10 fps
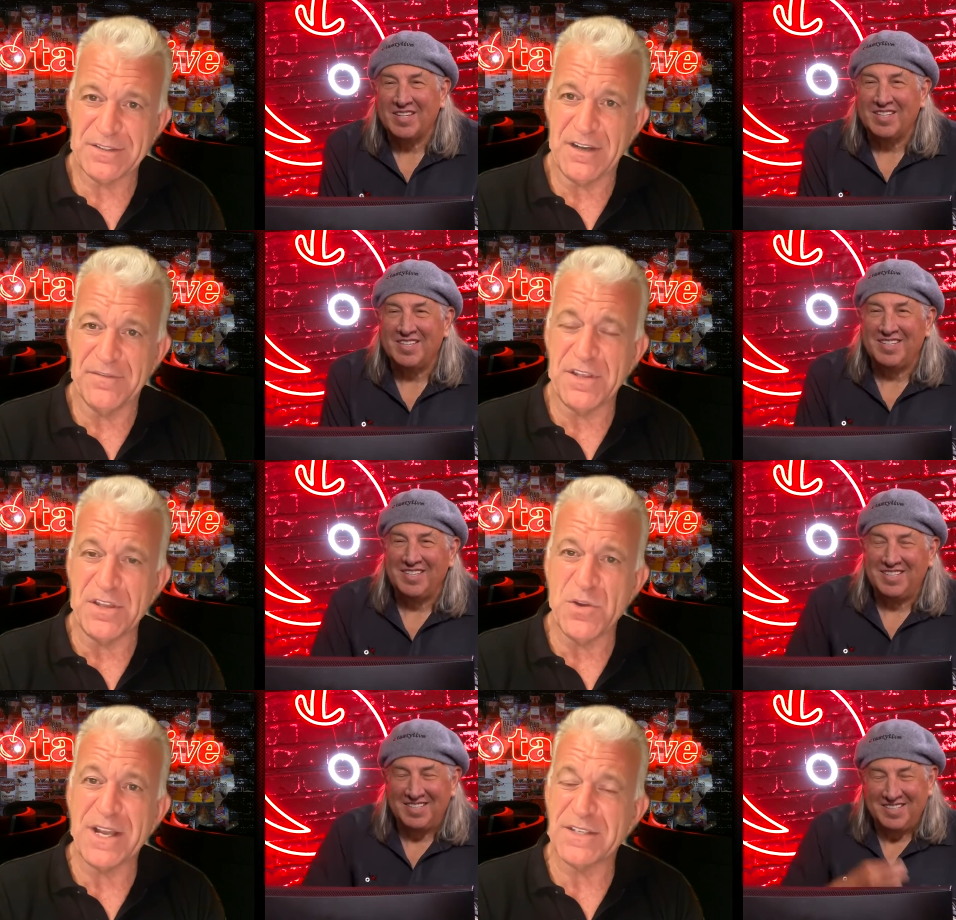Speaker 1: of the
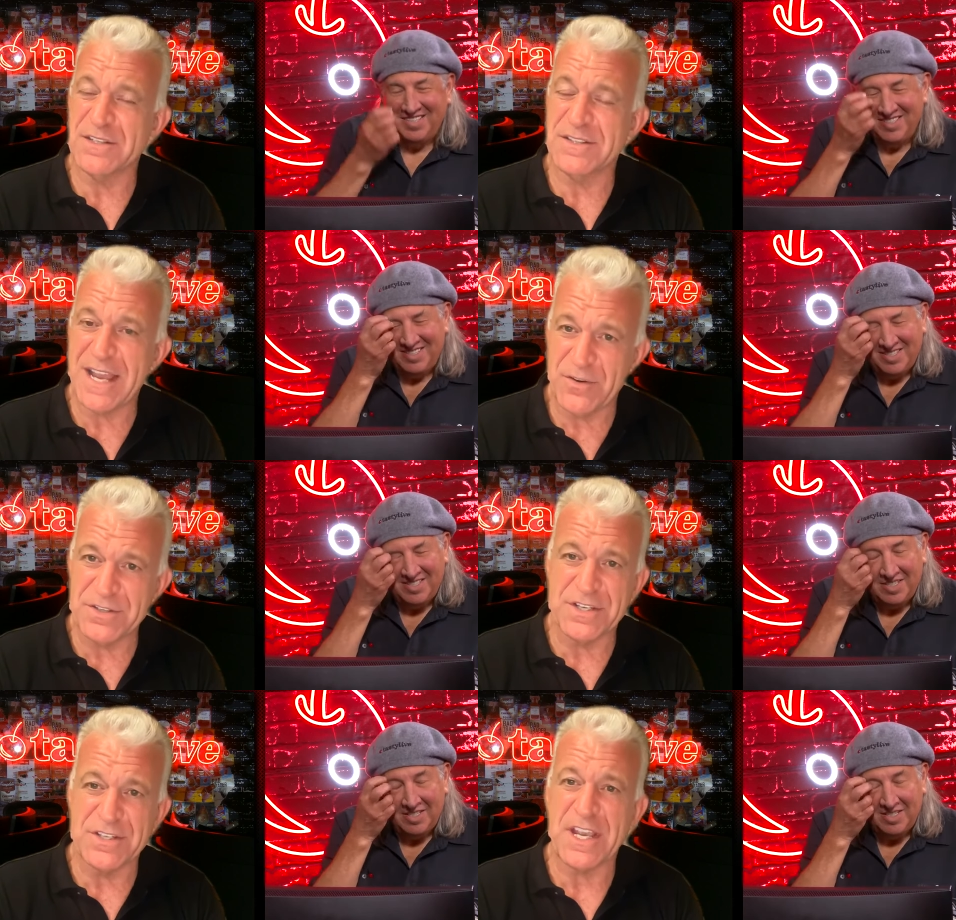U.S.
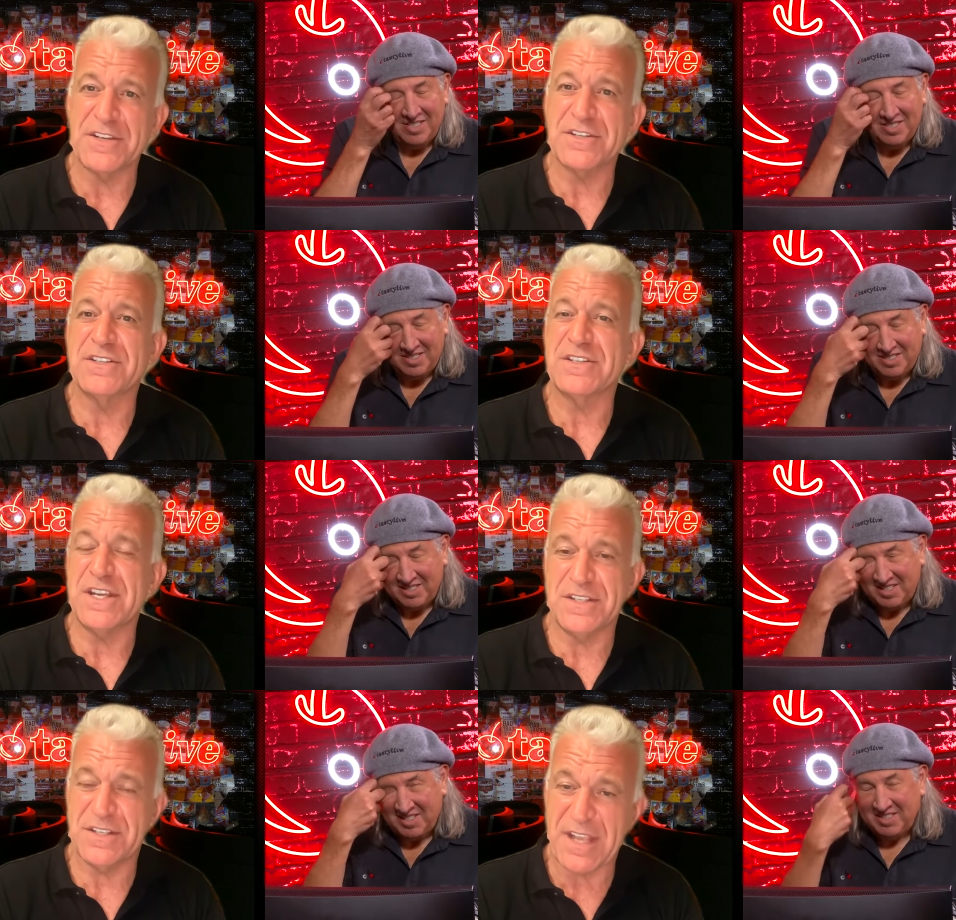intelligence
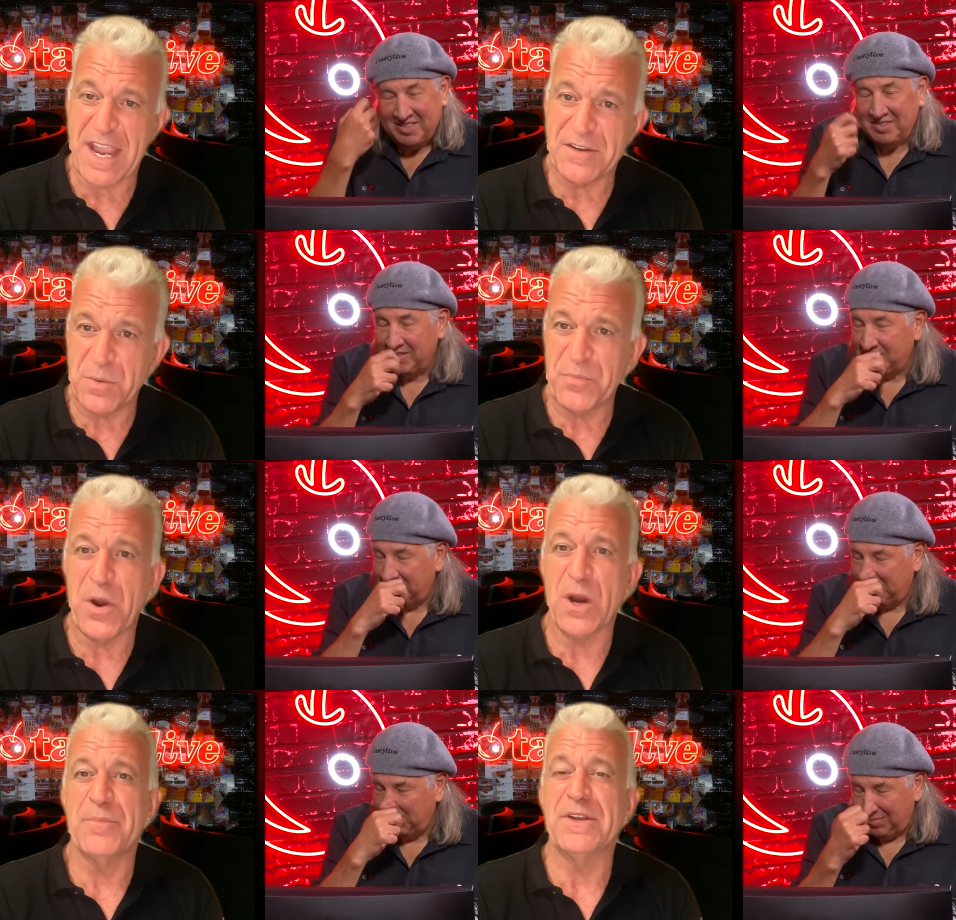agencies, State
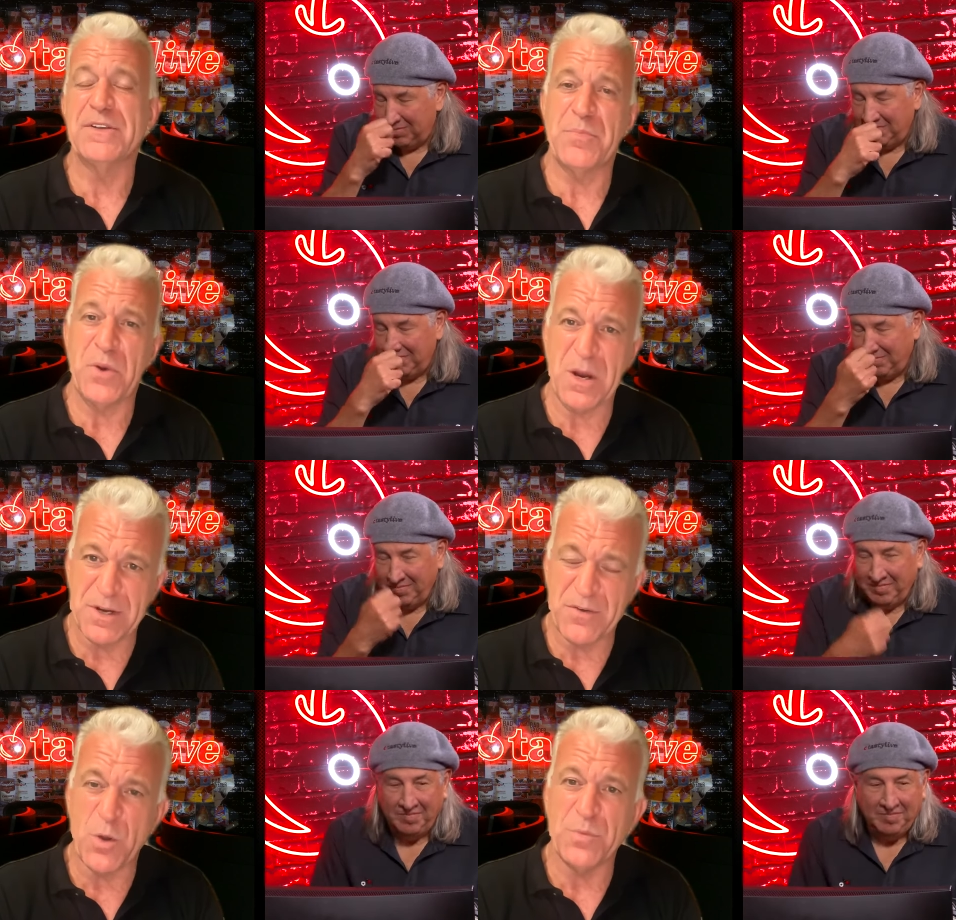Department, Department
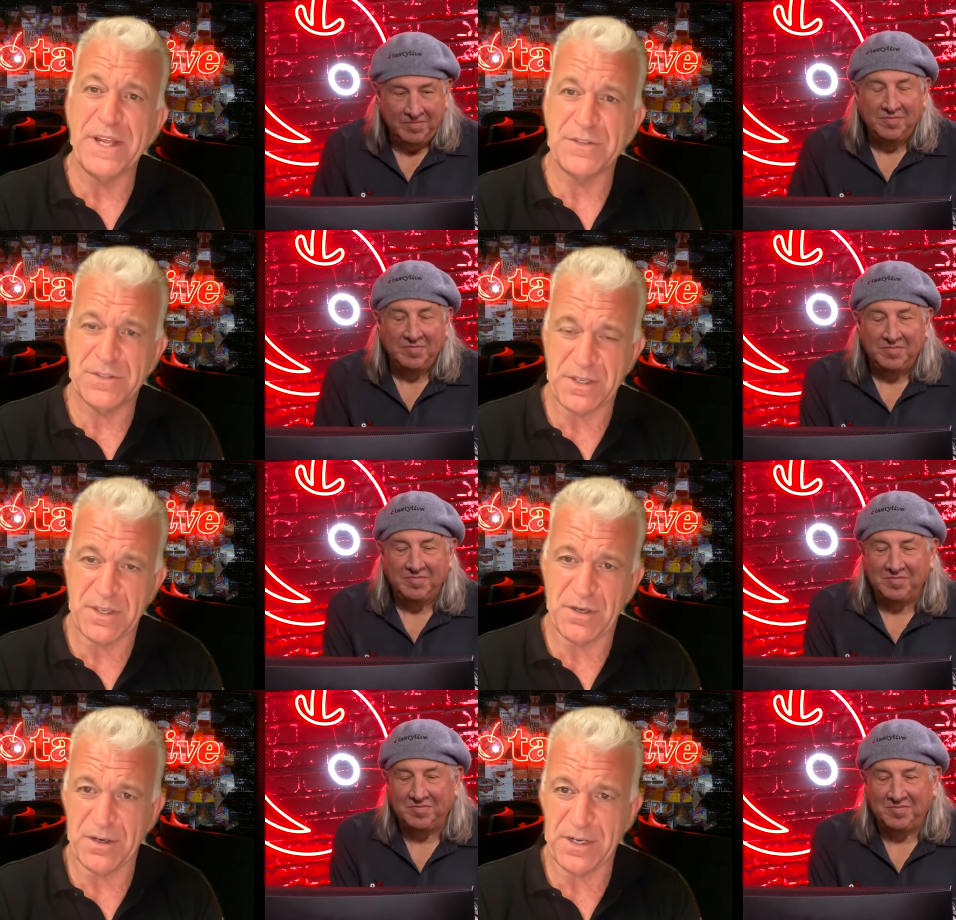of Homeland
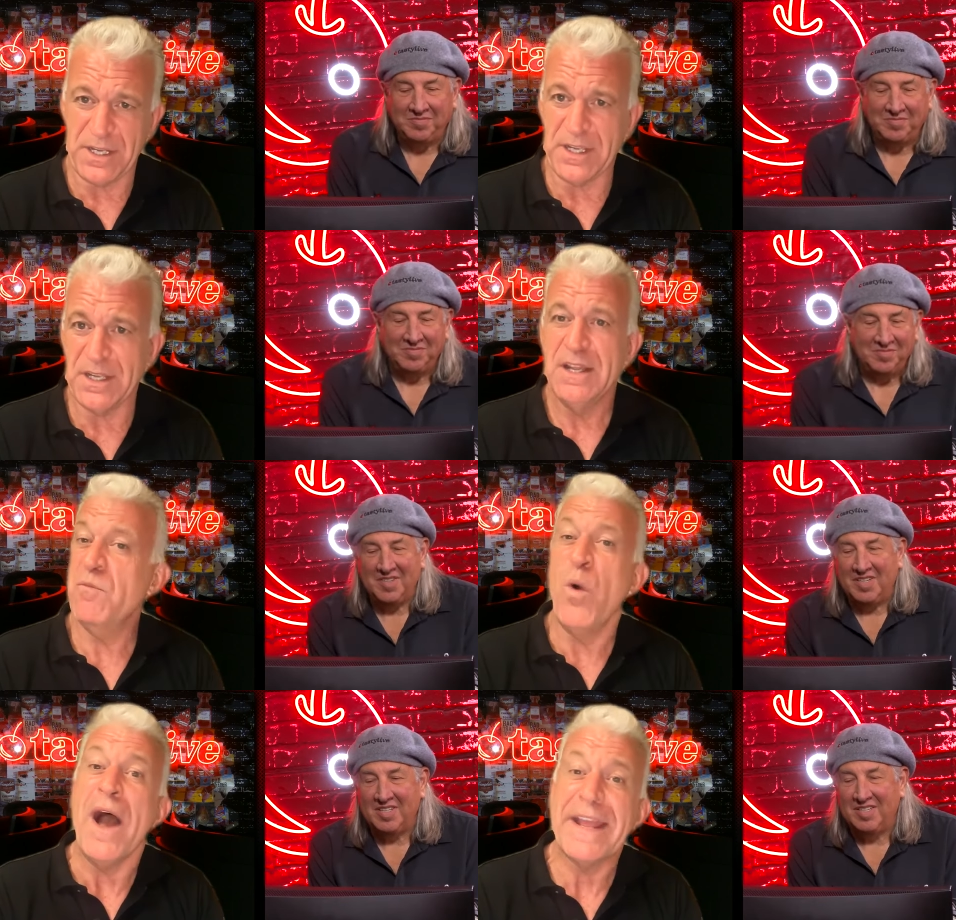Security,
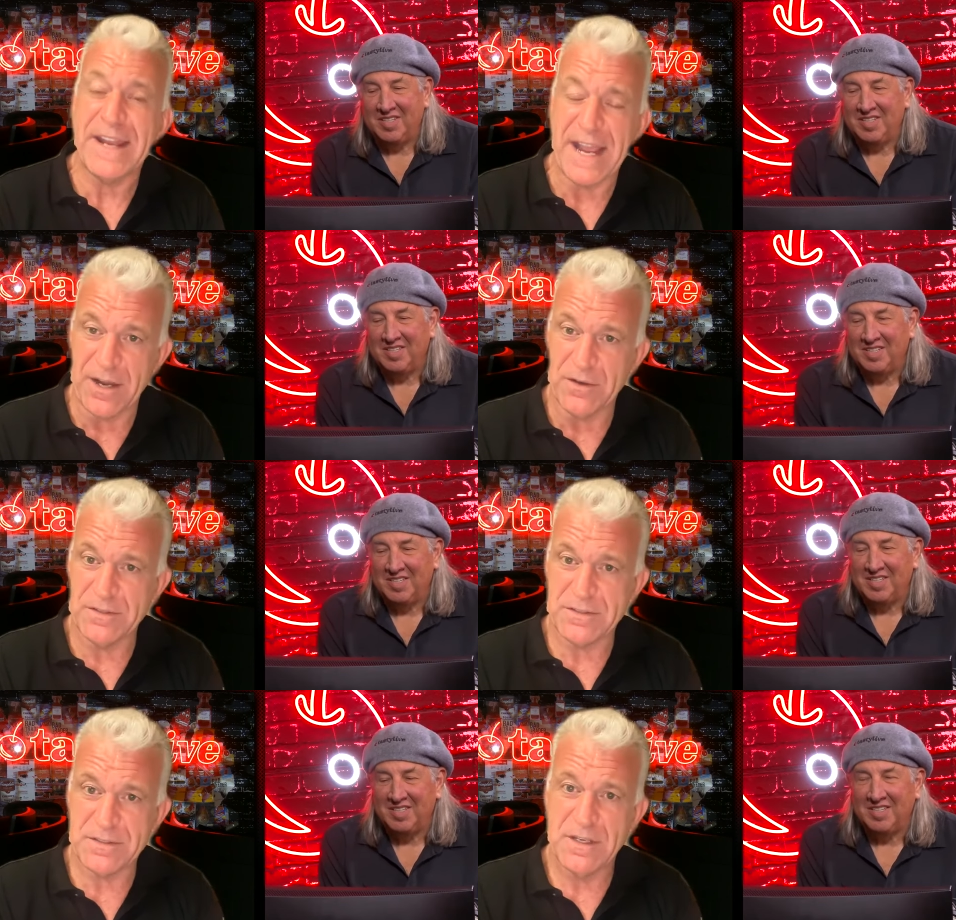White
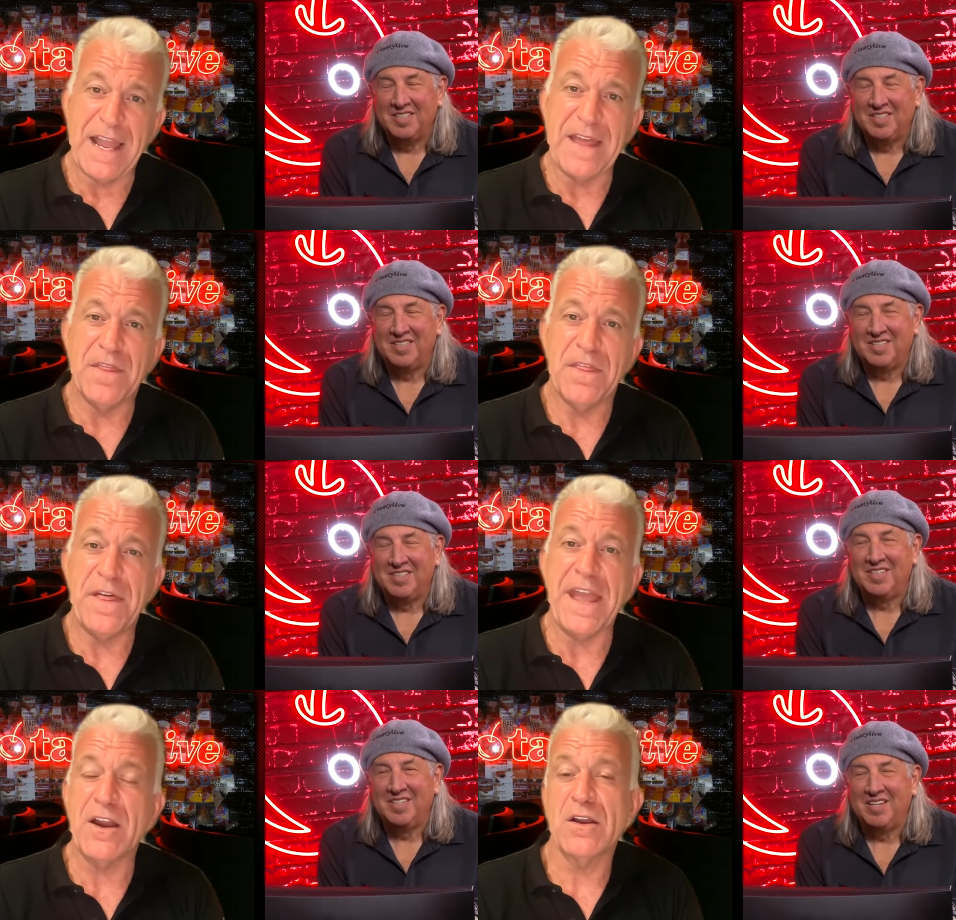House, and
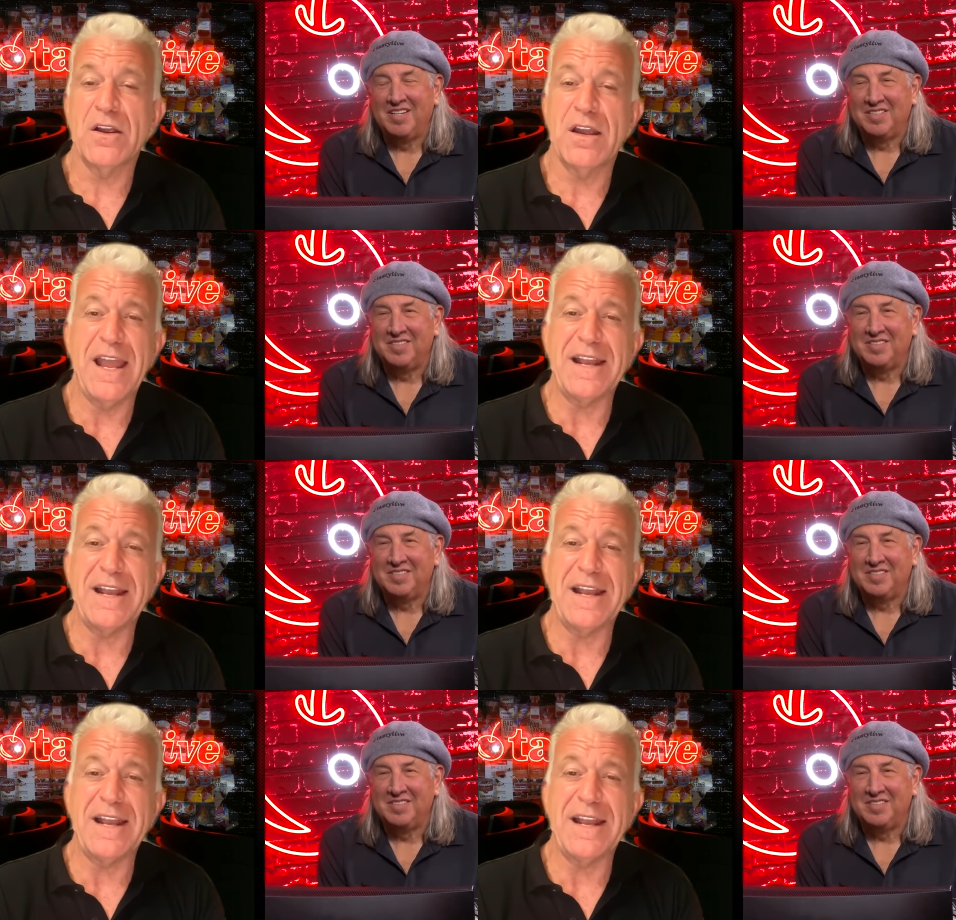their